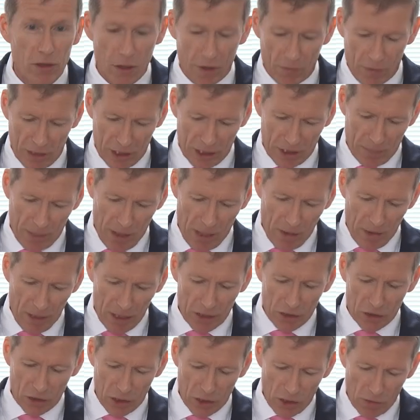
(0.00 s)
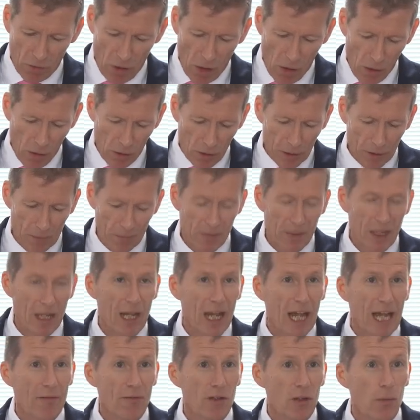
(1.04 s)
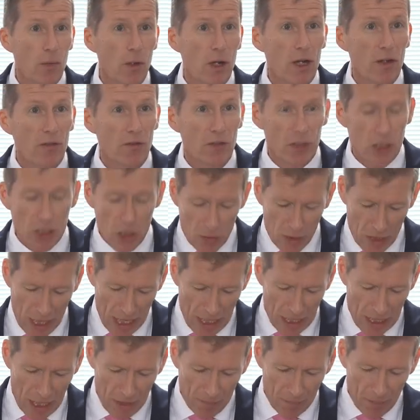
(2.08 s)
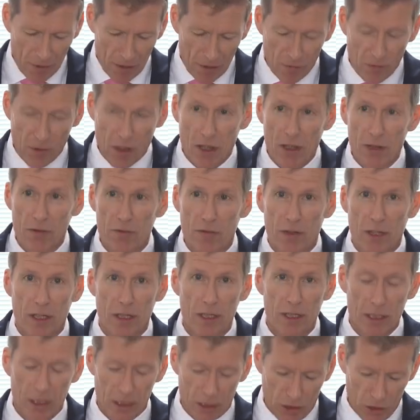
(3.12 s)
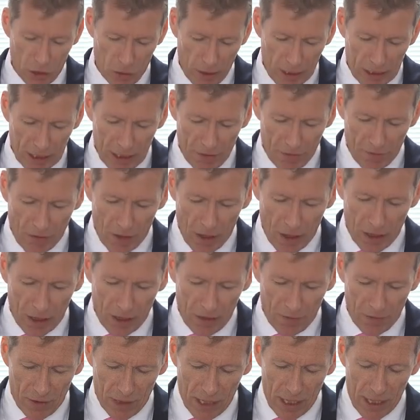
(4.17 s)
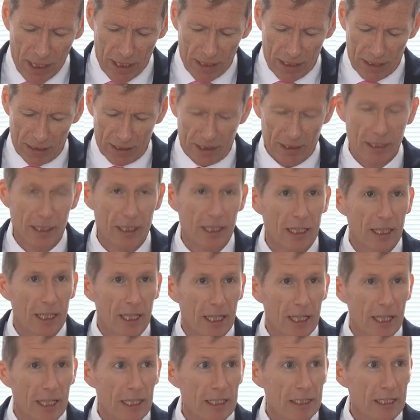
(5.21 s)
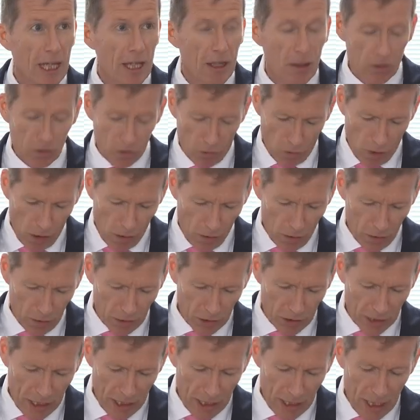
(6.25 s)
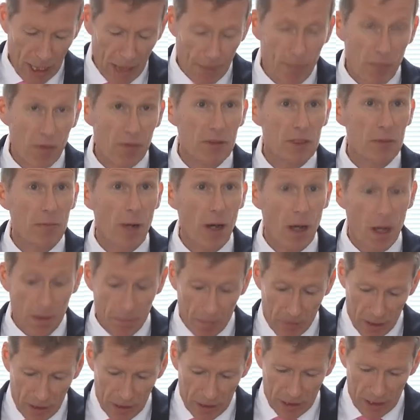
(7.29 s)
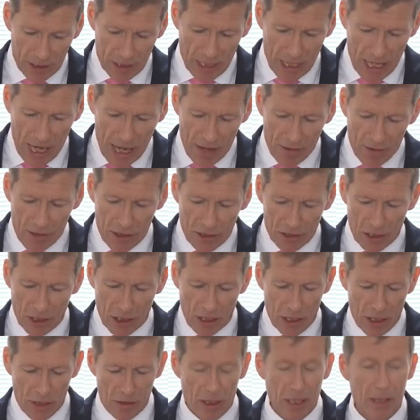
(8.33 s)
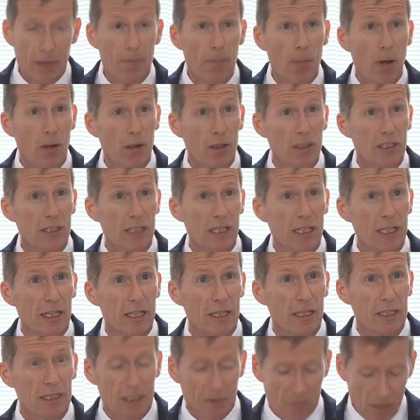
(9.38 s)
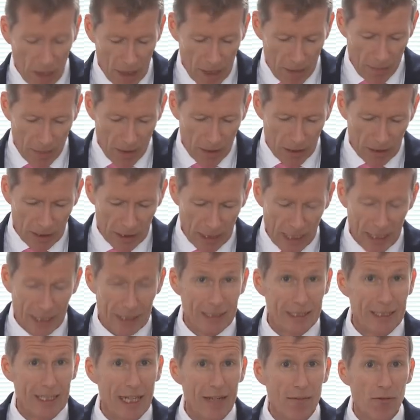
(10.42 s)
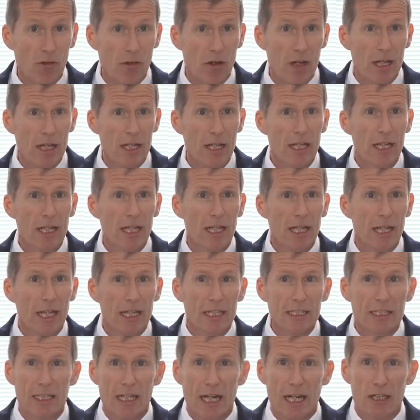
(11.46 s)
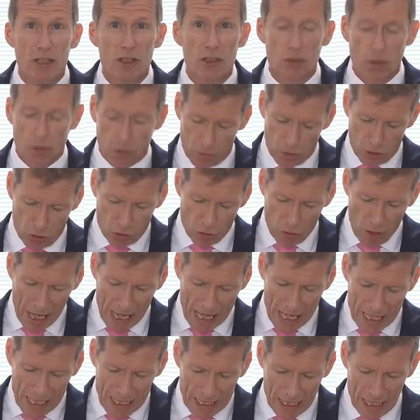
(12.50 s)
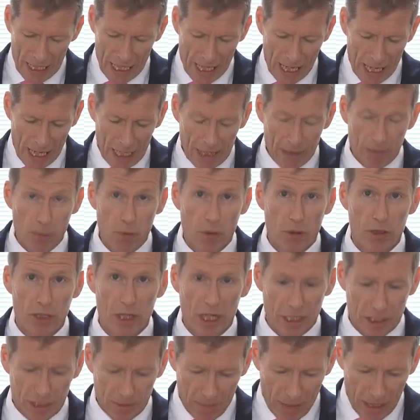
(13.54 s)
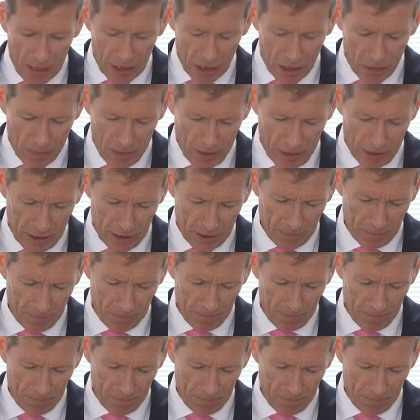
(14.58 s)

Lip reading: of experience to the role, having worked for the UK government for over 25 years. He has held roles in a number of departments in areas including policy development and delivery, international trade, and project management.